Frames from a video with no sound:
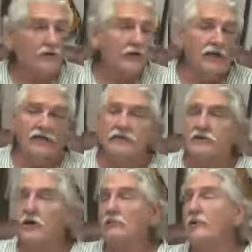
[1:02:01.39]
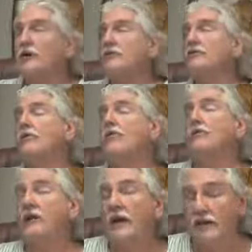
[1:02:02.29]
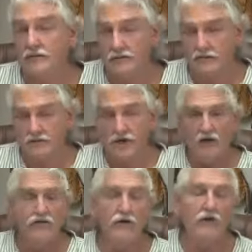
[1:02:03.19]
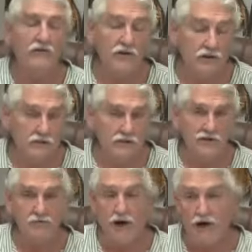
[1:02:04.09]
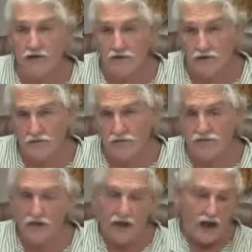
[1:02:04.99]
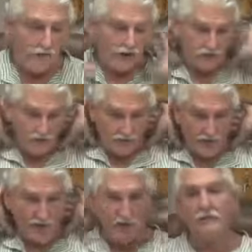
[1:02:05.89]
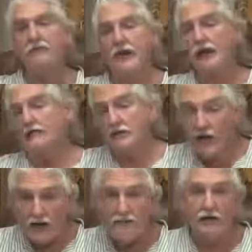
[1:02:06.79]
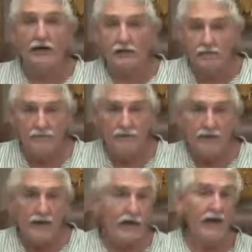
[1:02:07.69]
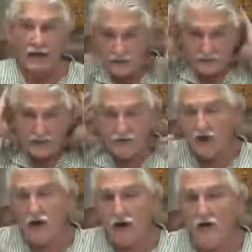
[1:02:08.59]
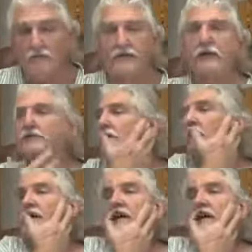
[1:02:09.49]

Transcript: we're dealing in so many throat cancers, throat tumors, brain tumors. I mean, from here up now, it's a nightmare. And it's even harder because